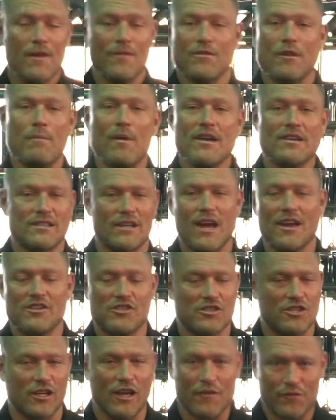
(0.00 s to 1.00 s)
The best
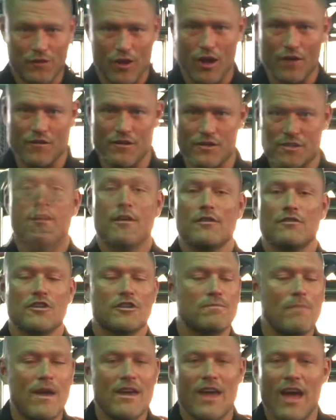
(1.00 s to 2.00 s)
lunches are leftovers.
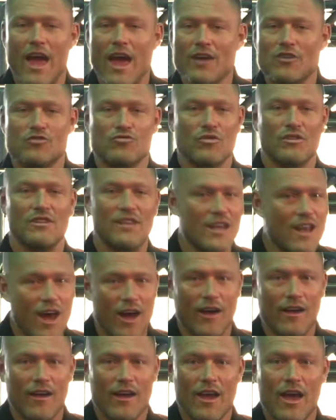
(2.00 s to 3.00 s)
Just make extra dinner
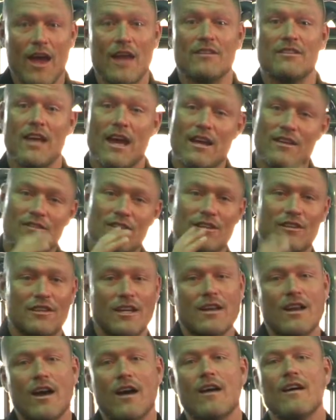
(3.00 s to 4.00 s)
and take the
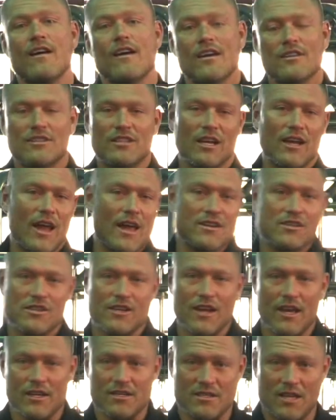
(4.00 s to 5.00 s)
dinner to lunch
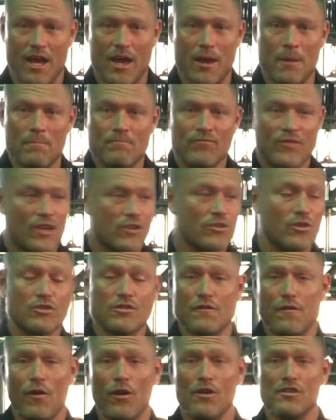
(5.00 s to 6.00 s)
the next day, as long as
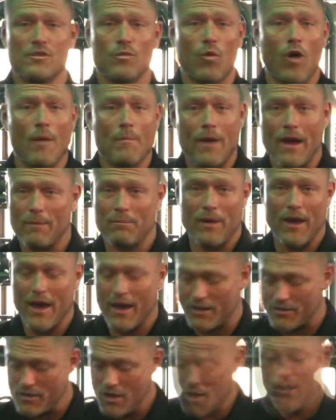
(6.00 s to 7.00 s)
it follows the
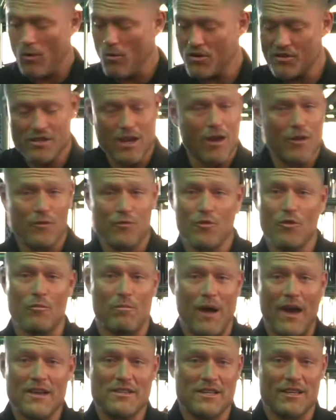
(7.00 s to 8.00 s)
WHYPACBAGS. I want to start with a real
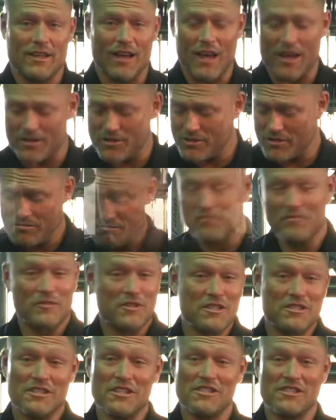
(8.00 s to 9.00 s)
basic lunch,
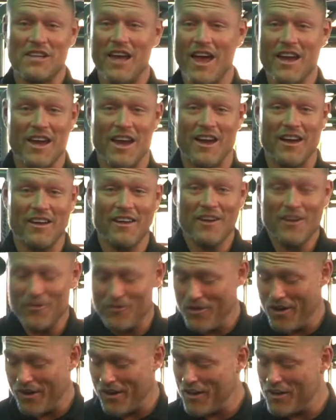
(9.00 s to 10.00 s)
just a sanger,
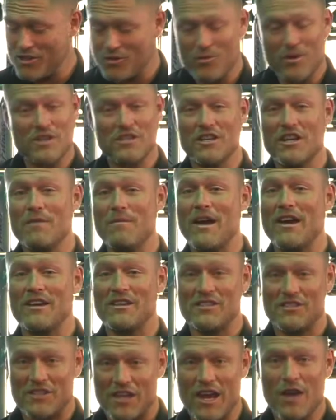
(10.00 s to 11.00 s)
righto? So we're just gonna make a
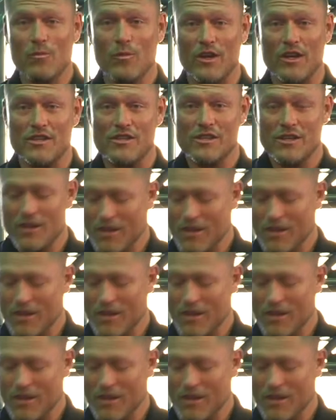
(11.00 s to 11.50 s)
sandwich.